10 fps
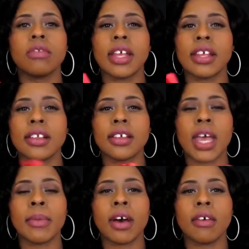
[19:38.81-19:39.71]
think these
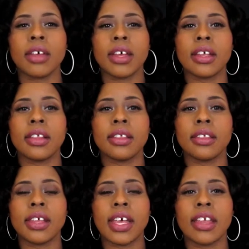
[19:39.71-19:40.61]
came out
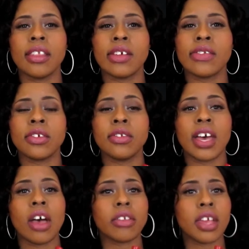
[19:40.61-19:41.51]
in the end of
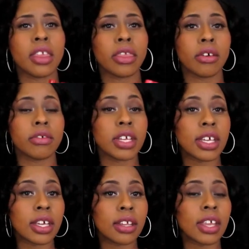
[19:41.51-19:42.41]

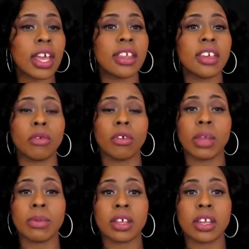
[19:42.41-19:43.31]
2013, and these were
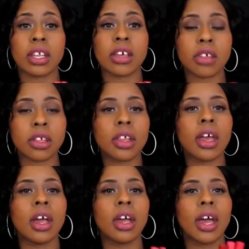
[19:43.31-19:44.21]
limited edition.
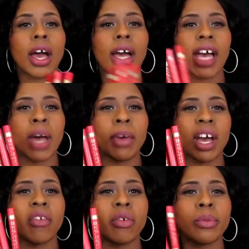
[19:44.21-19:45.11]
I got
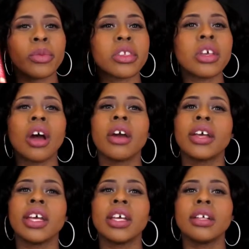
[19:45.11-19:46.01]
mine from
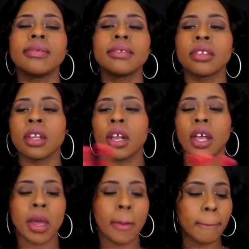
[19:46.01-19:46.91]
Target,
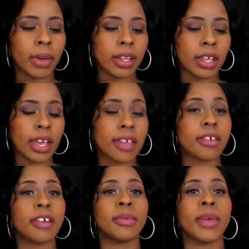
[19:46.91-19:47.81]
But then I
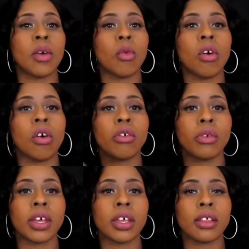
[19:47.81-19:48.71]
saw them at
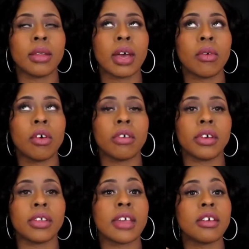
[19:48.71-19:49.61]
Walgreens, not
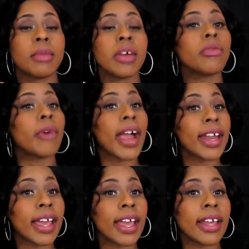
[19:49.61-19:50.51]
Walgreens, I saw them at
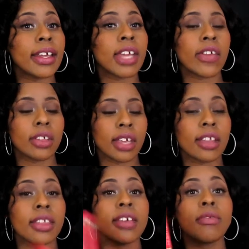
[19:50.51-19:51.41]
Rite Aid and
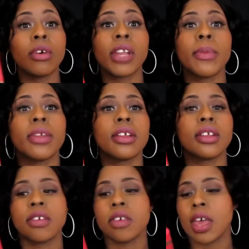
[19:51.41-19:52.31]
everything. These were limited
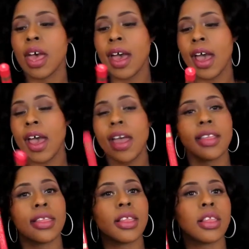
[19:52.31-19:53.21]
edition. I
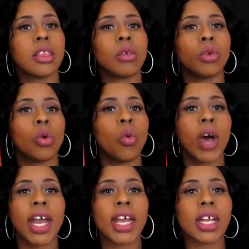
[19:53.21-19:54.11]
don't know
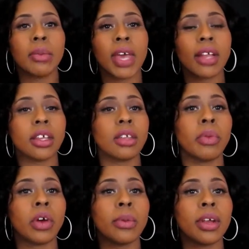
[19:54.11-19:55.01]
why they didn't make these
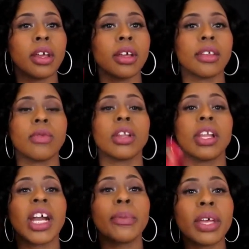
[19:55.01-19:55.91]
permanent, because there was a
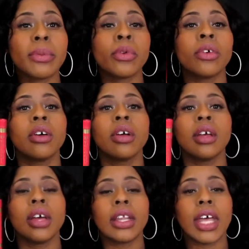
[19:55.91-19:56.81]
lot of people
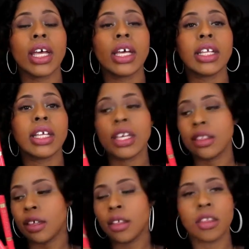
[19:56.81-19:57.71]
that couldn't get
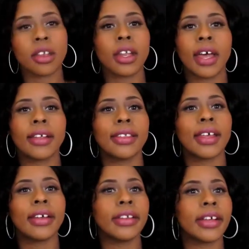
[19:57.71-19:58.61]
these, just like they
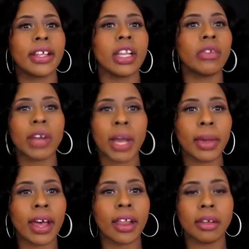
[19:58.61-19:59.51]
couldn't get the Lorac
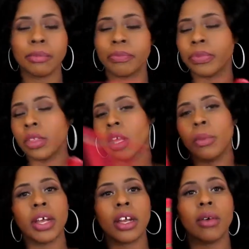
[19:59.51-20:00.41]
palette.
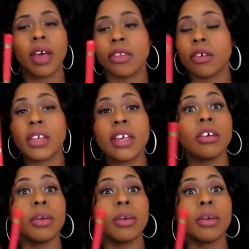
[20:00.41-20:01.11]
But anyway, so these are